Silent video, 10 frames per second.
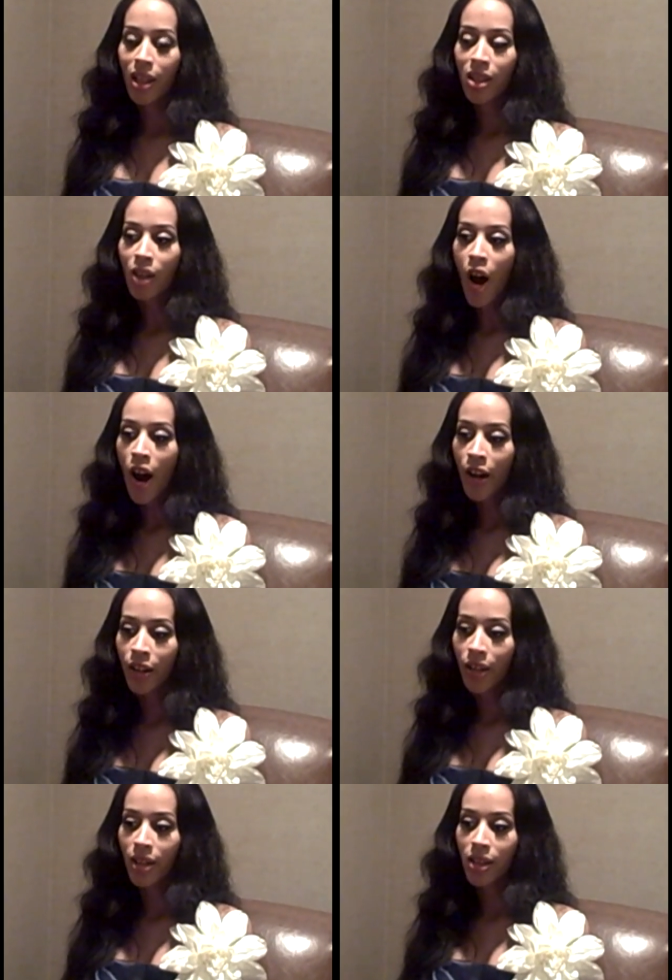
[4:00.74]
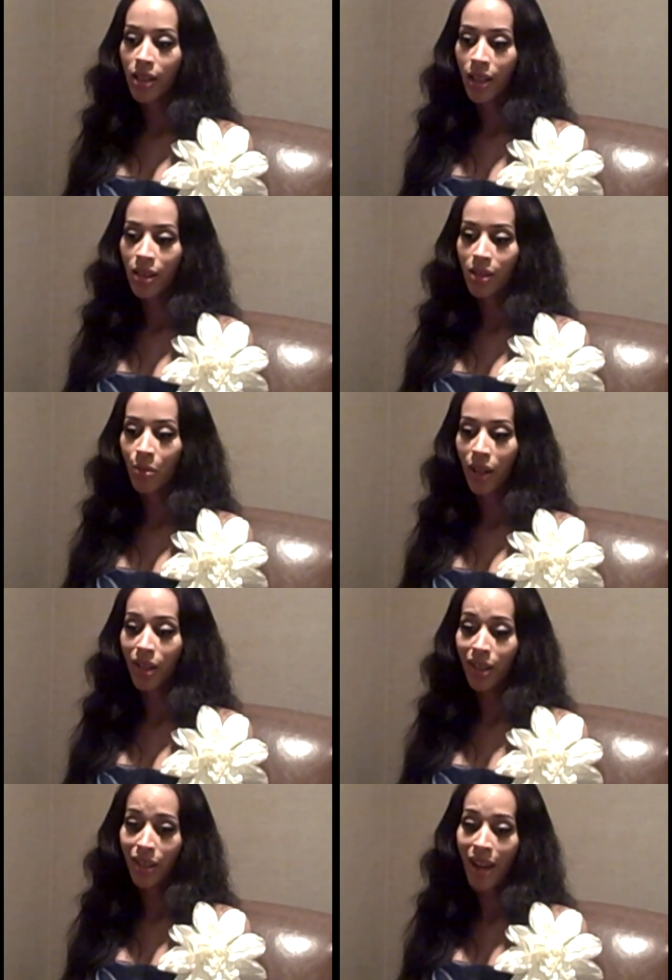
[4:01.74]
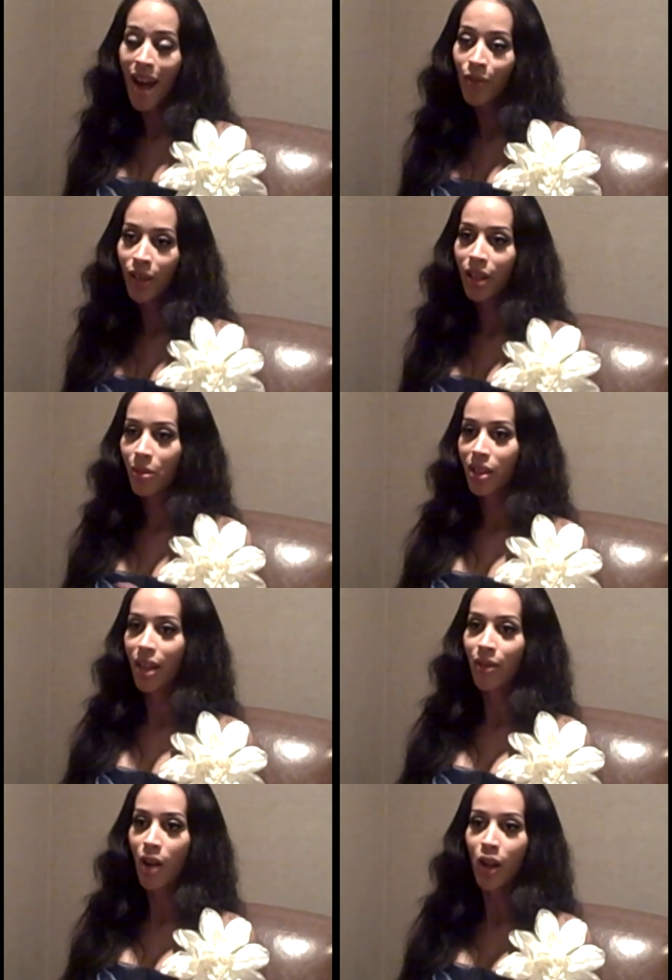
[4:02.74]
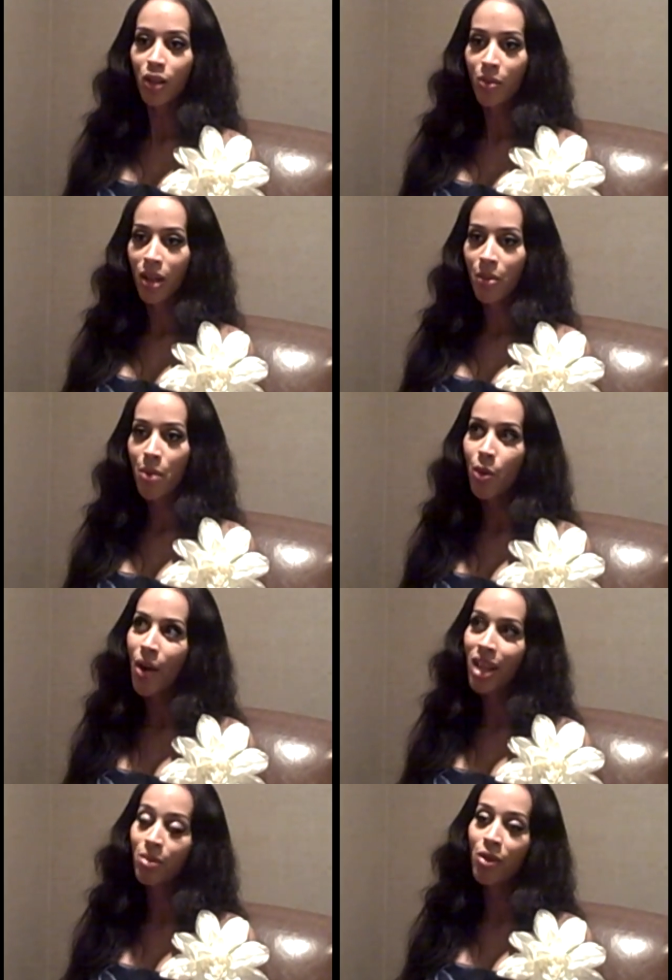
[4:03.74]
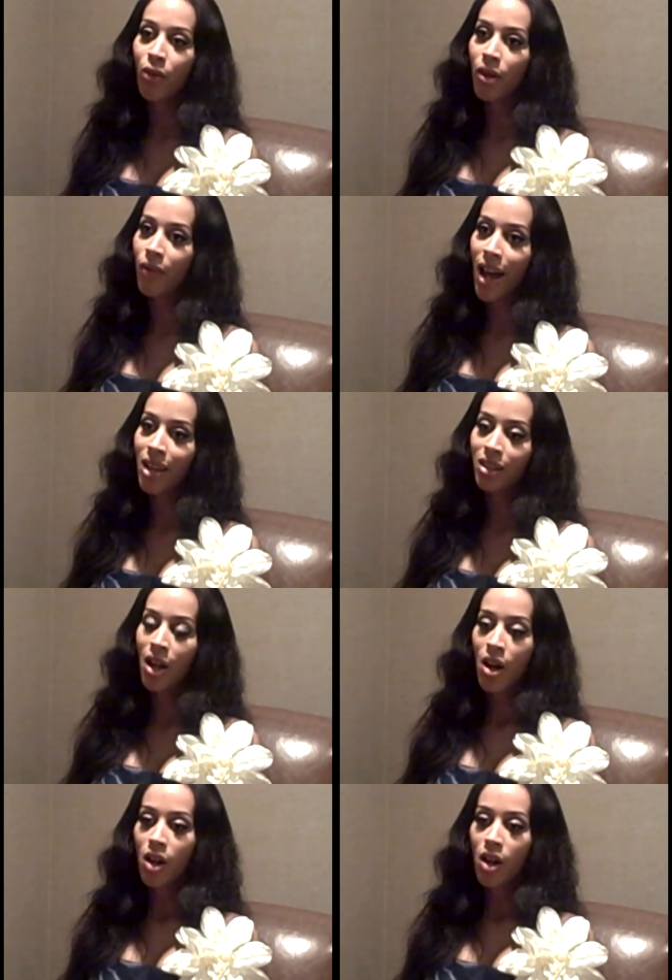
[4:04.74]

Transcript: It's harder in a sense, but not really, because I've talked to many people who ask me for advice,